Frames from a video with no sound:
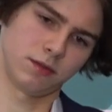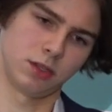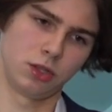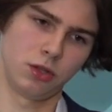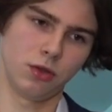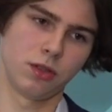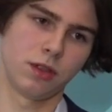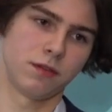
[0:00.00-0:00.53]

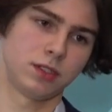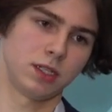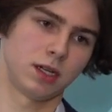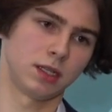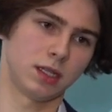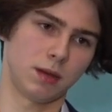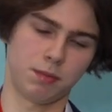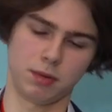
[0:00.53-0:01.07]
what
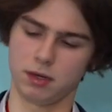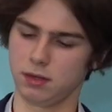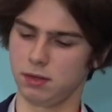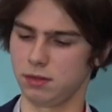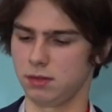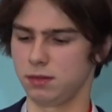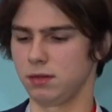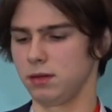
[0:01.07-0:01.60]

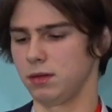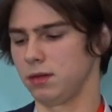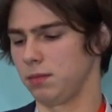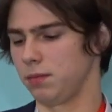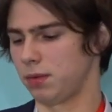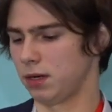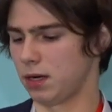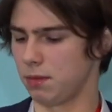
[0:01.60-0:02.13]
provides
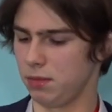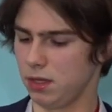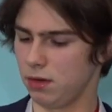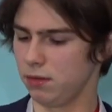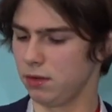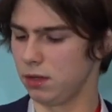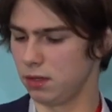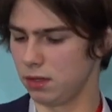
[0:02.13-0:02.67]
this,
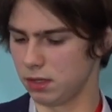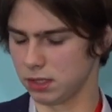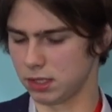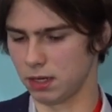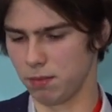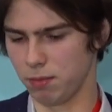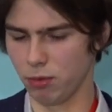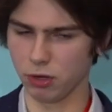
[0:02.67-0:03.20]
and
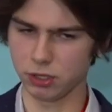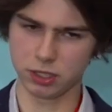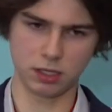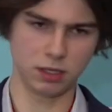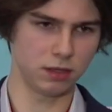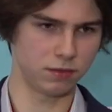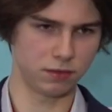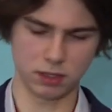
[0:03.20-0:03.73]
it is
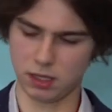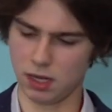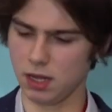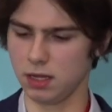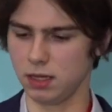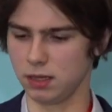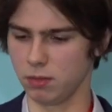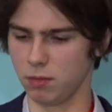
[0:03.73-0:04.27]

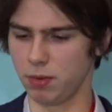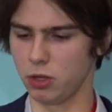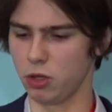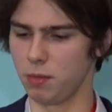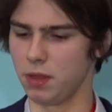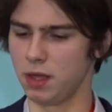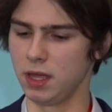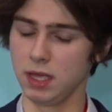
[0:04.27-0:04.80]
implemented at
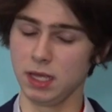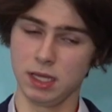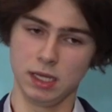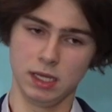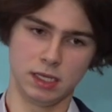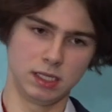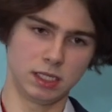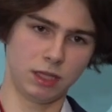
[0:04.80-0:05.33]
all
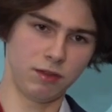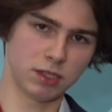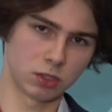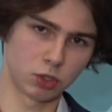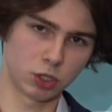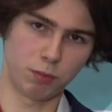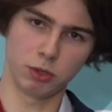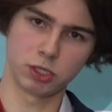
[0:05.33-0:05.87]
and
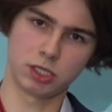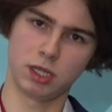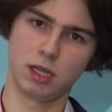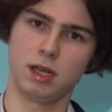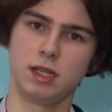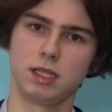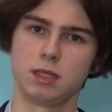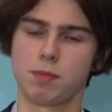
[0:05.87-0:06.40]
deployed at
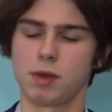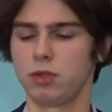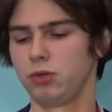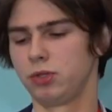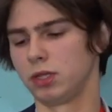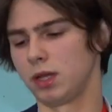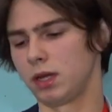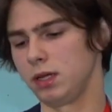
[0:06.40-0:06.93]
all levels
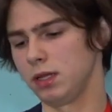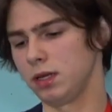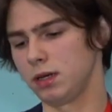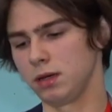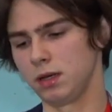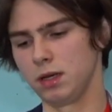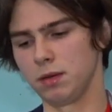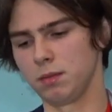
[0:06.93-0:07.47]
and all
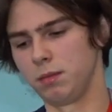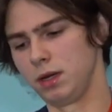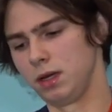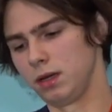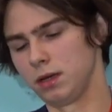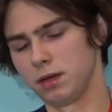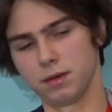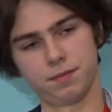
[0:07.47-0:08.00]
steps
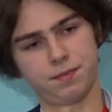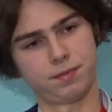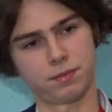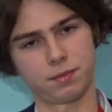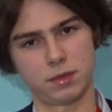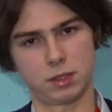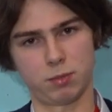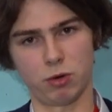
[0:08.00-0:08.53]
of the
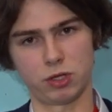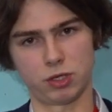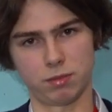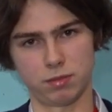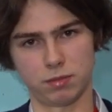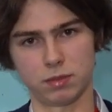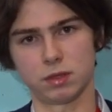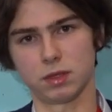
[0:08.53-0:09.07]

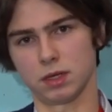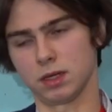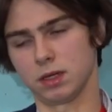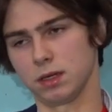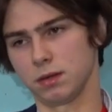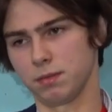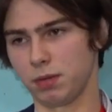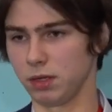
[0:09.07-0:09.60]
programming.
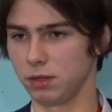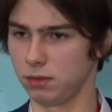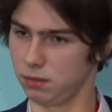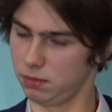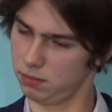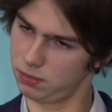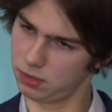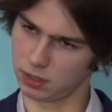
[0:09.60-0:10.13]
And
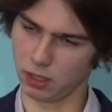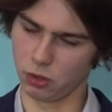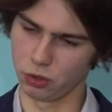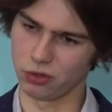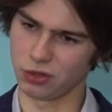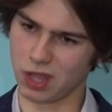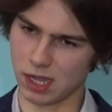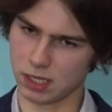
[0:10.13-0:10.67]
after
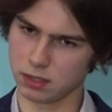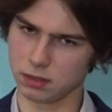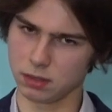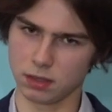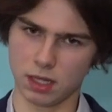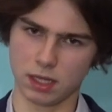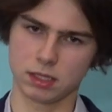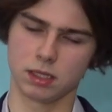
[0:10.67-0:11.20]
releasing the
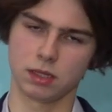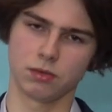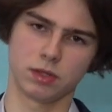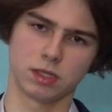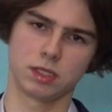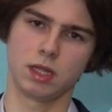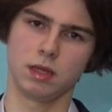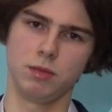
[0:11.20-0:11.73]
product in the
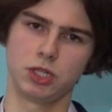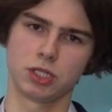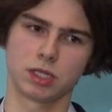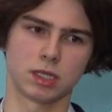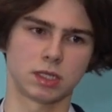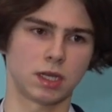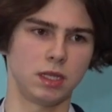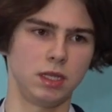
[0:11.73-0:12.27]
market,
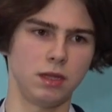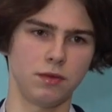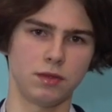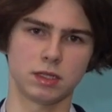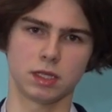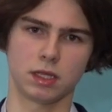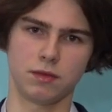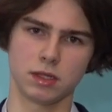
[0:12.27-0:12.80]
we
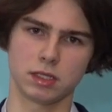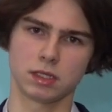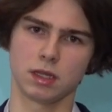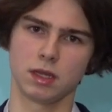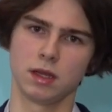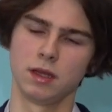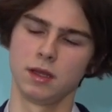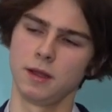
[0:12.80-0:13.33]
applied
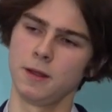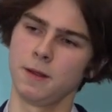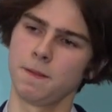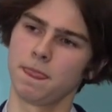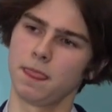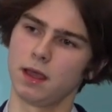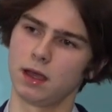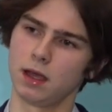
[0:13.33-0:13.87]
the
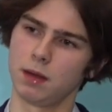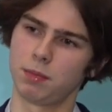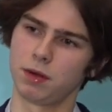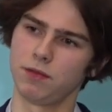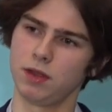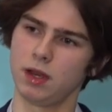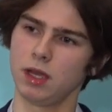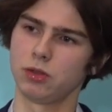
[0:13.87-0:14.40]
Dust
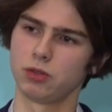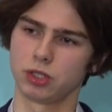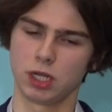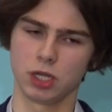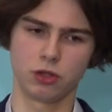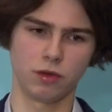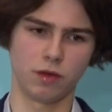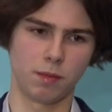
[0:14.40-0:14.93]

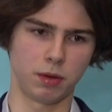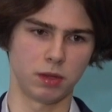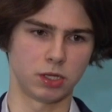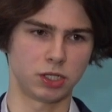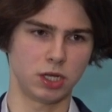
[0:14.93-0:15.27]
technology.